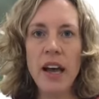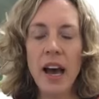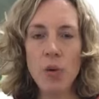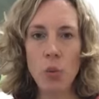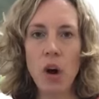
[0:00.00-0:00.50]

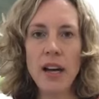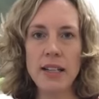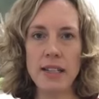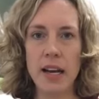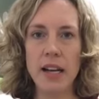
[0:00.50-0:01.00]
And why
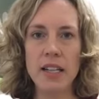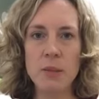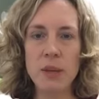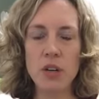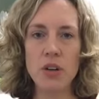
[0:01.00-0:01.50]
is that? Is
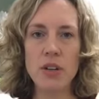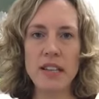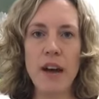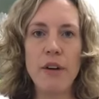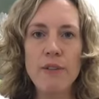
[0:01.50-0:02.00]
because
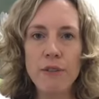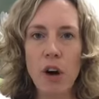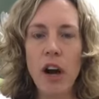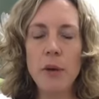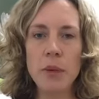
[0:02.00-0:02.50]
our
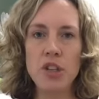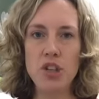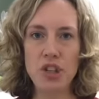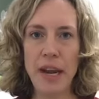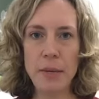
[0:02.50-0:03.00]
environment
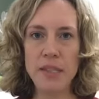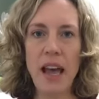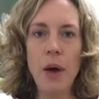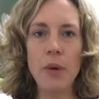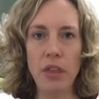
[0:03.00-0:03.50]
shapes
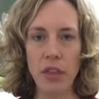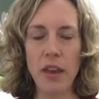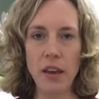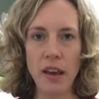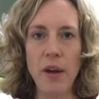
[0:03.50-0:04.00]
how we
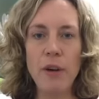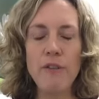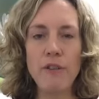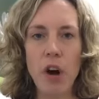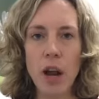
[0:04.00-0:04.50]
think. Our
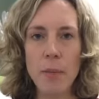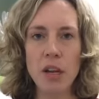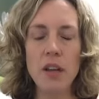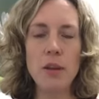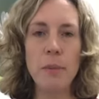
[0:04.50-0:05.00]

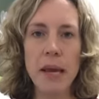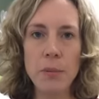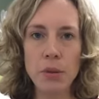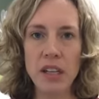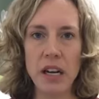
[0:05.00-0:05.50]
environment, the
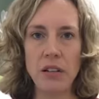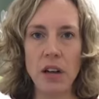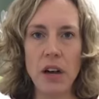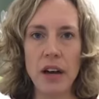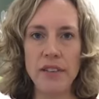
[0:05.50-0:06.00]
people in our
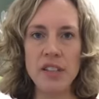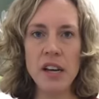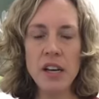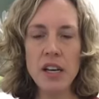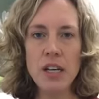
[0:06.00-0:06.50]
lives,
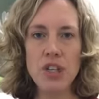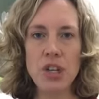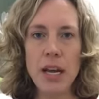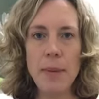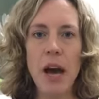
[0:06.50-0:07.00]

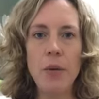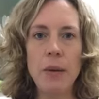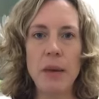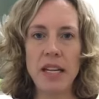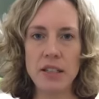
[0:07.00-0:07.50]
shape how we
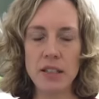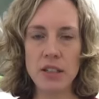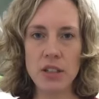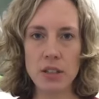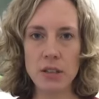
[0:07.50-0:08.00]
make
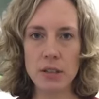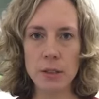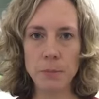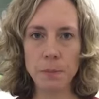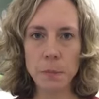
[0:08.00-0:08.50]
decisions.
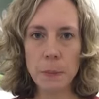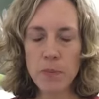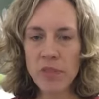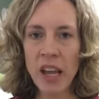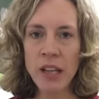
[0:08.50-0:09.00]

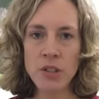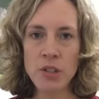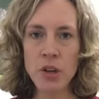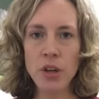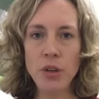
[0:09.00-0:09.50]
And
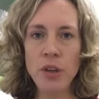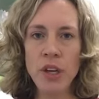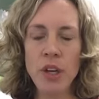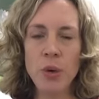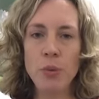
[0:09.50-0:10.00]
so
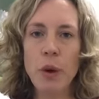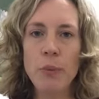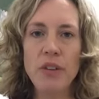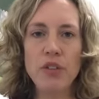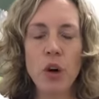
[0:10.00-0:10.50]
when
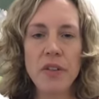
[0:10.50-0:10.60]
we've got